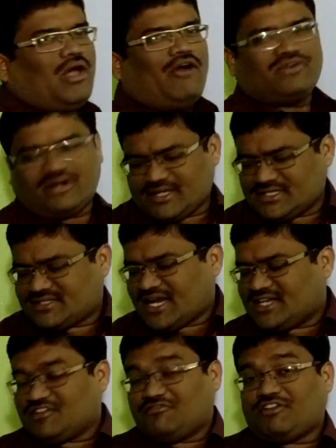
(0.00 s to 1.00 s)
we have to
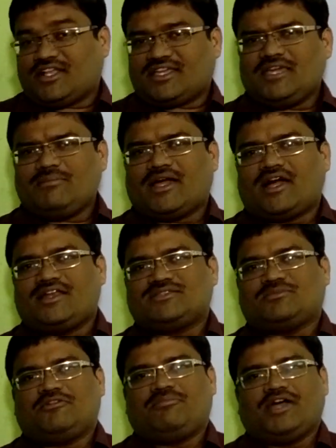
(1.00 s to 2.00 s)
understand the working
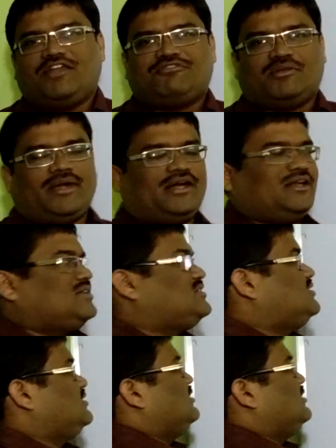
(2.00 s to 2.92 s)
mechanism of bioinformatics.